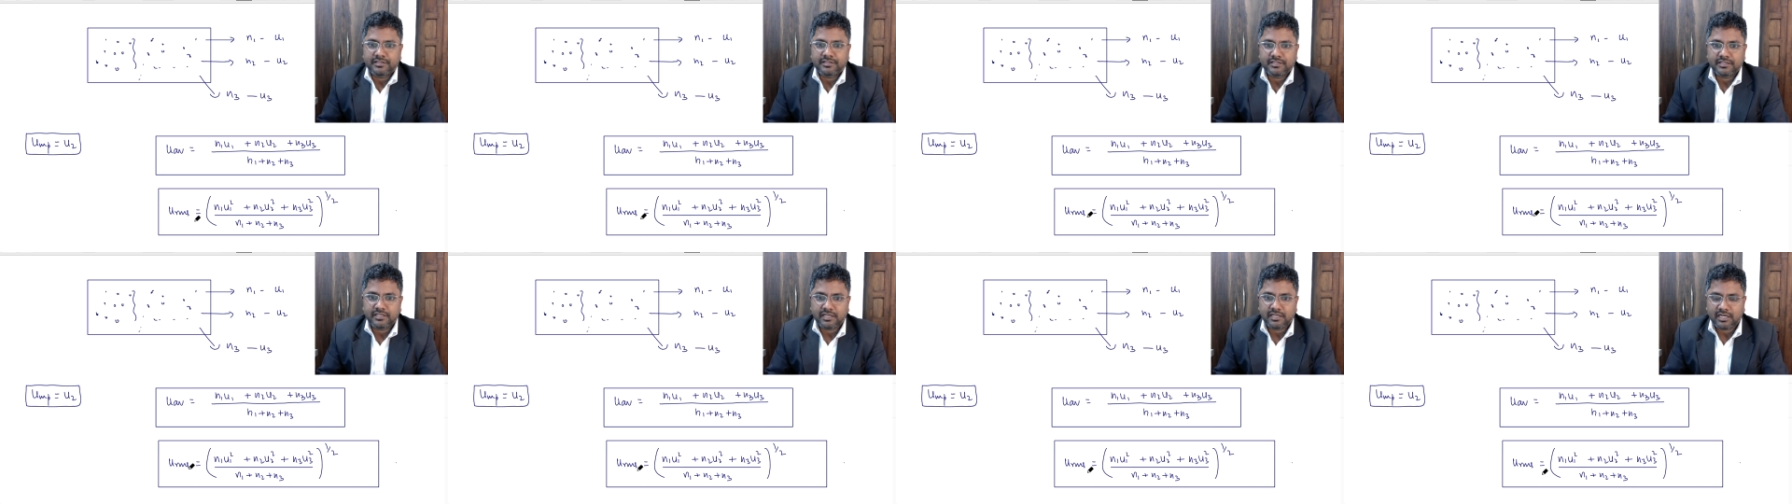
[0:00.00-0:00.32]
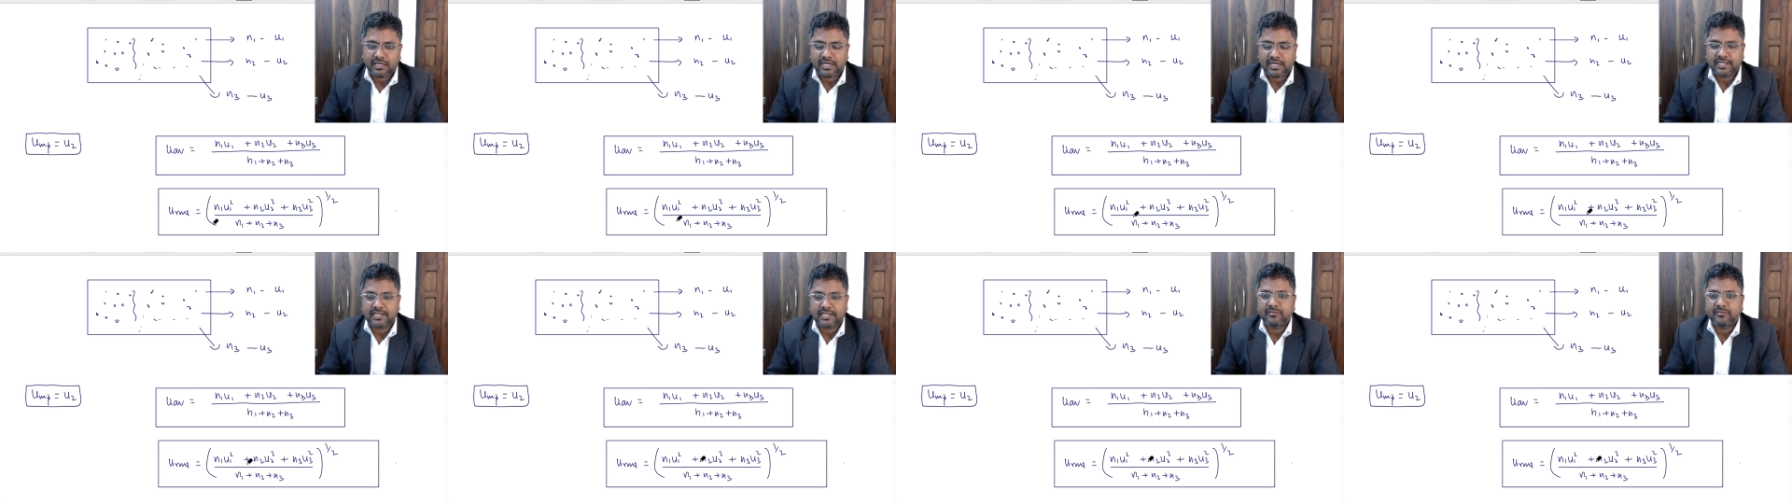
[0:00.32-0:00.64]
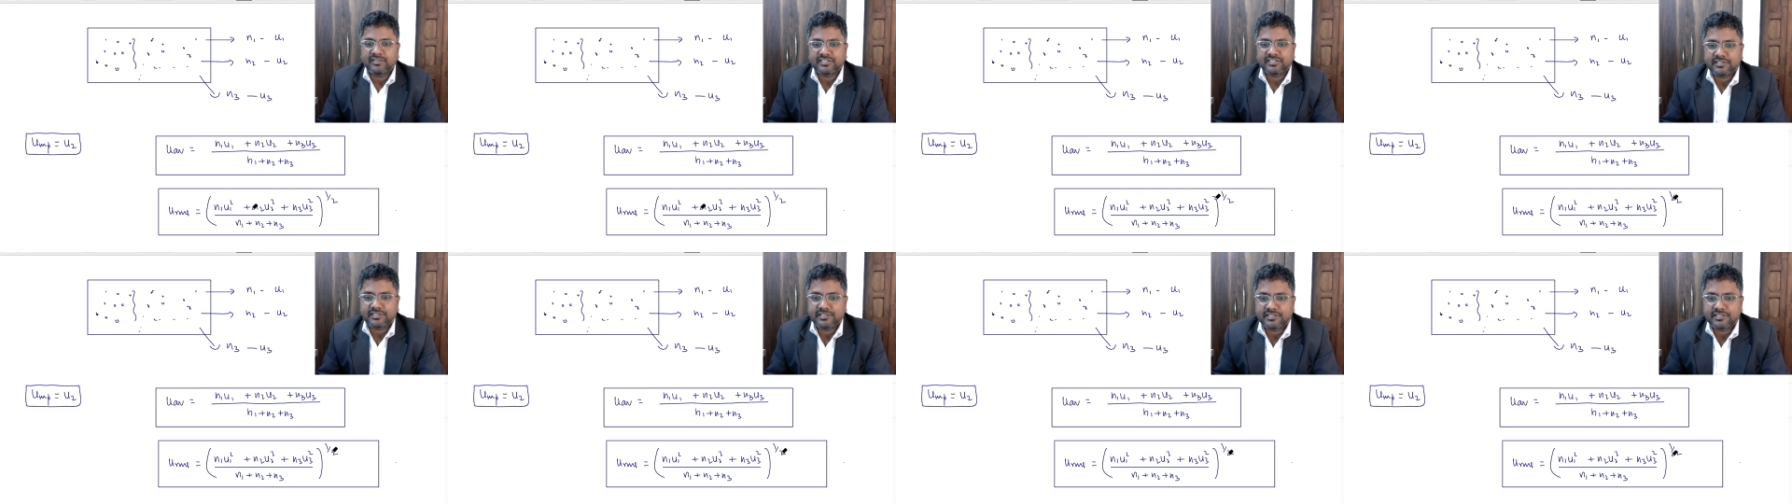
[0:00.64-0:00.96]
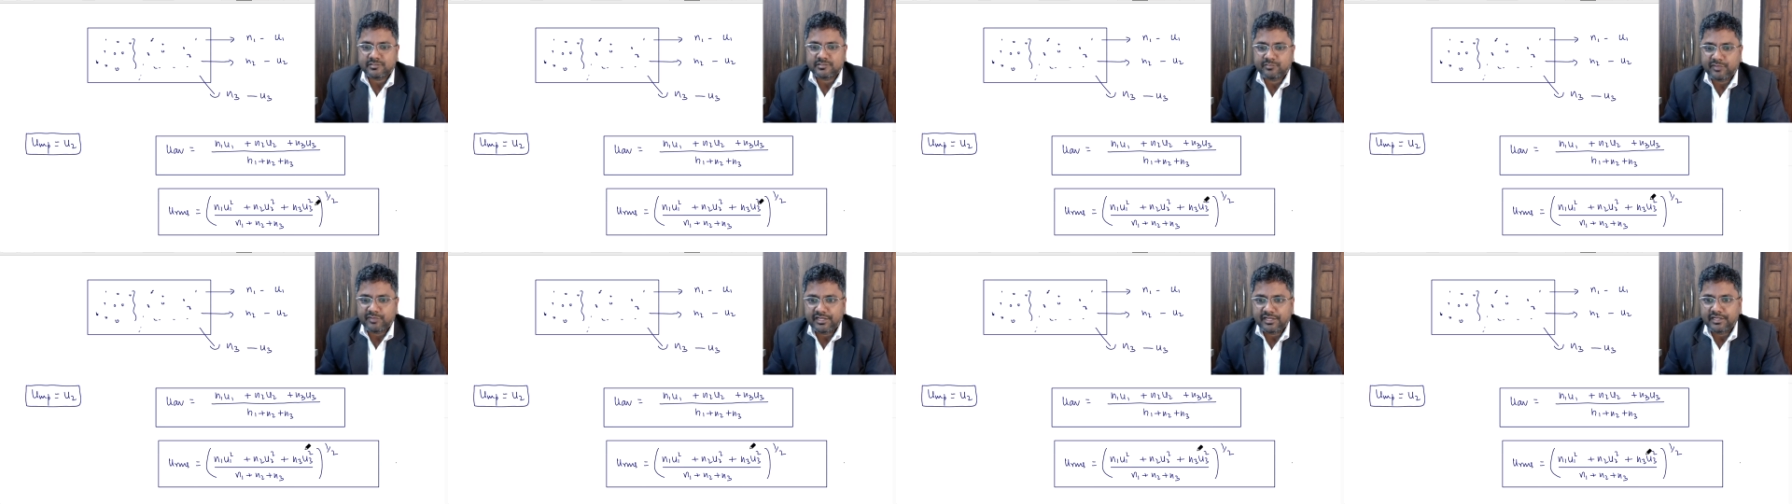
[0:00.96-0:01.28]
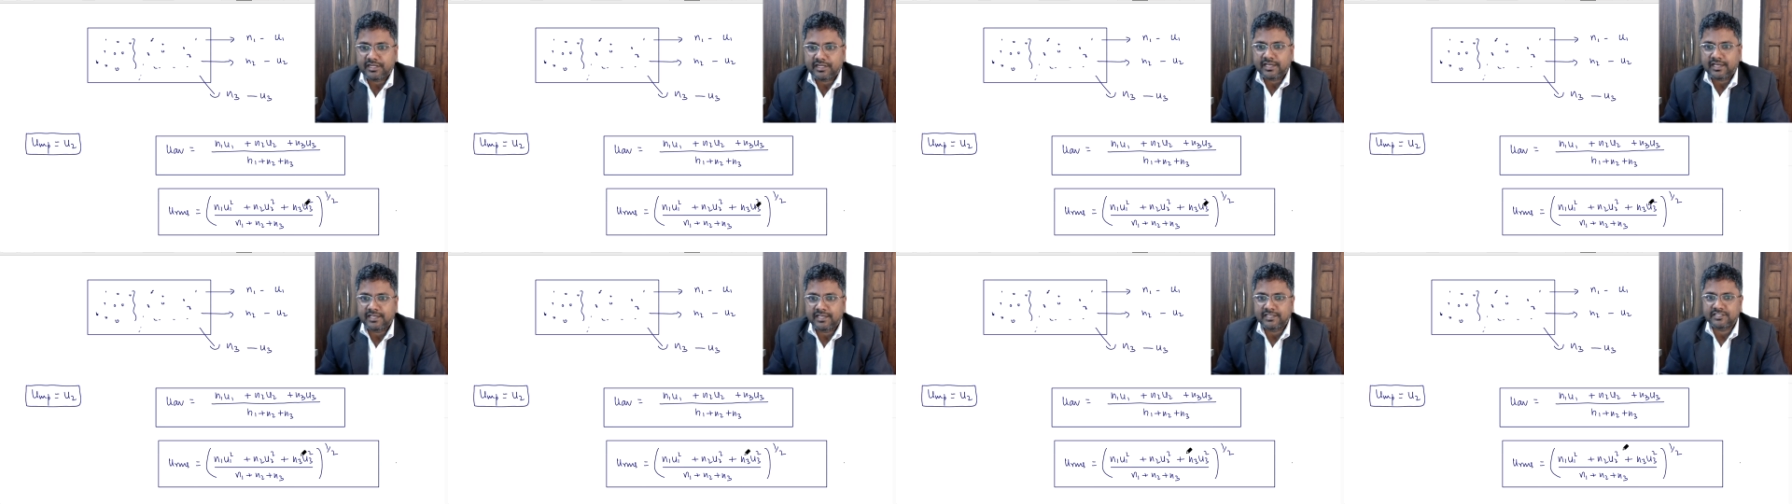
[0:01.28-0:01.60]
RMS speed
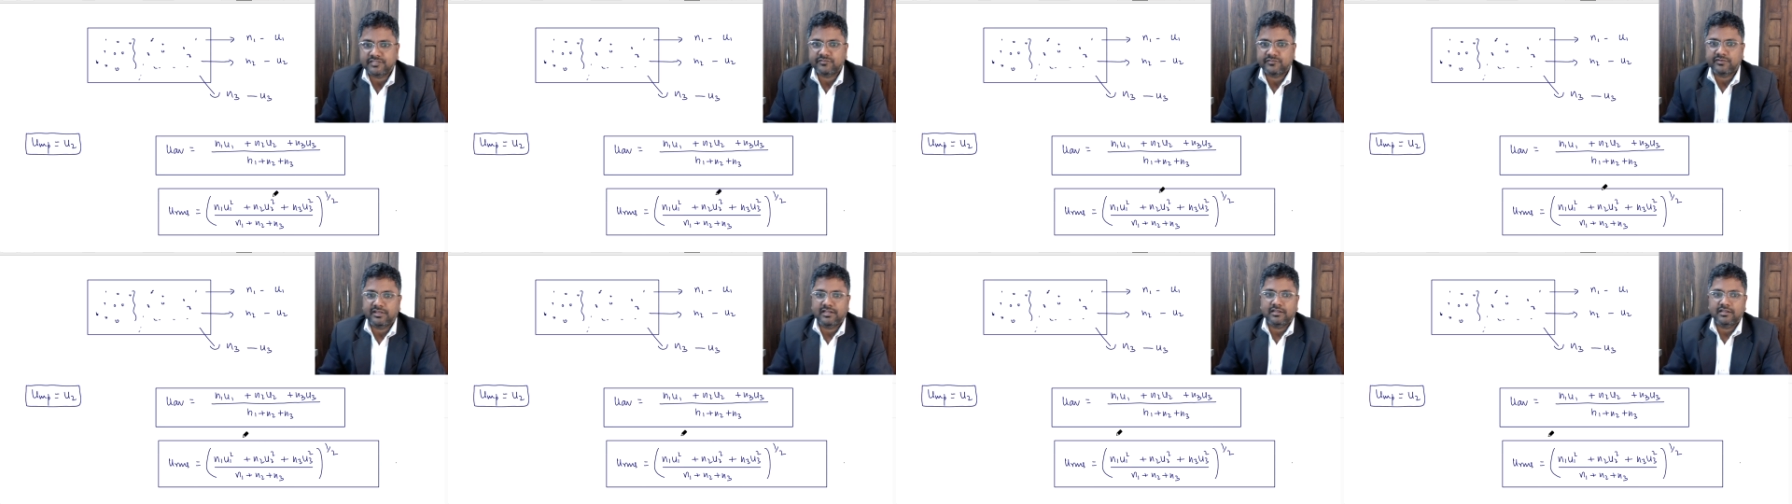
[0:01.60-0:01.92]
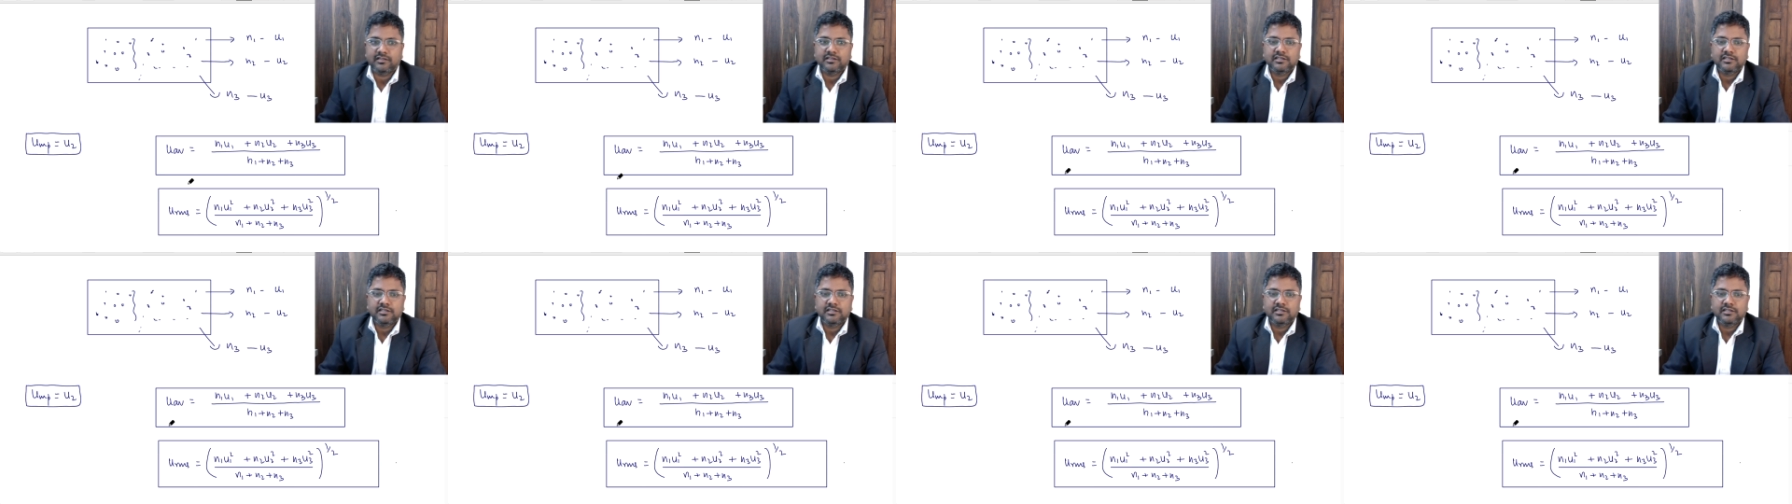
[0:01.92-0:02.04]
as well.